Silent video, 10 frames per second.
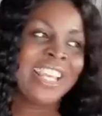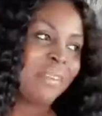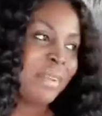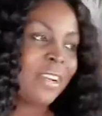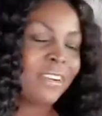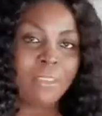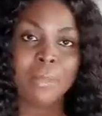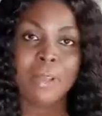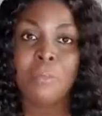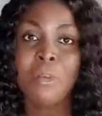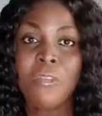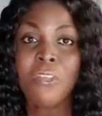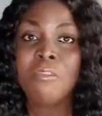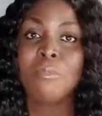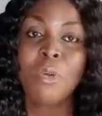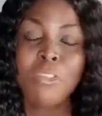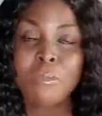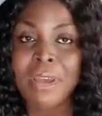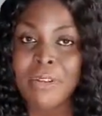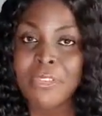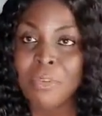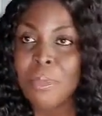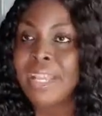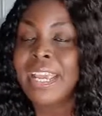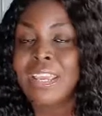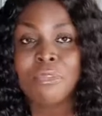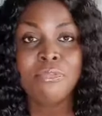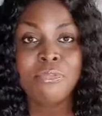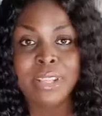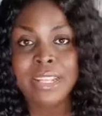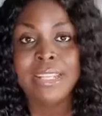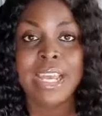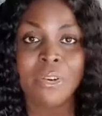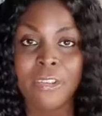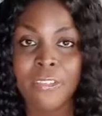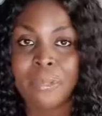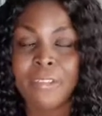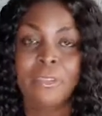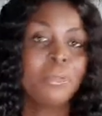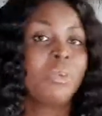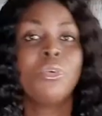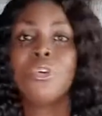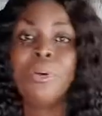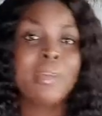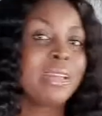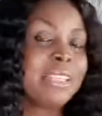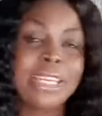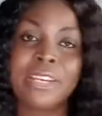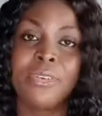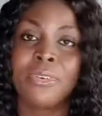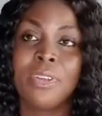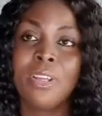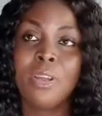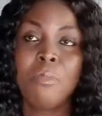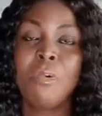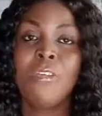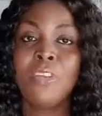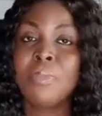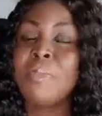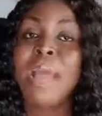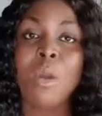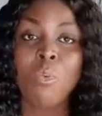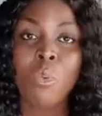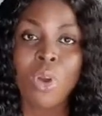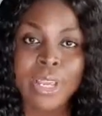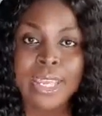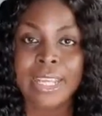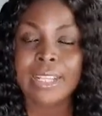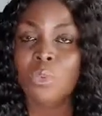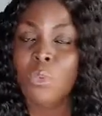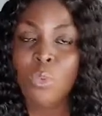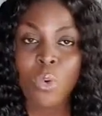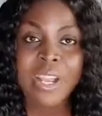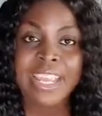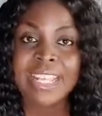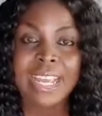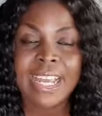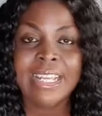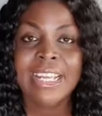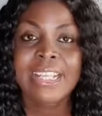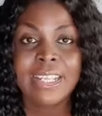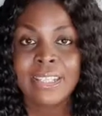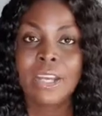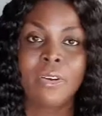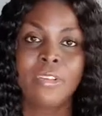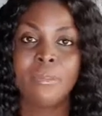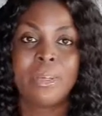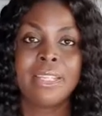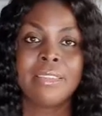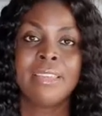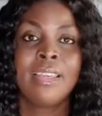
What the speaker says: Most married women are even feeding their husbands. But they won't come here and tell you. Most of them are working harder than their husbands.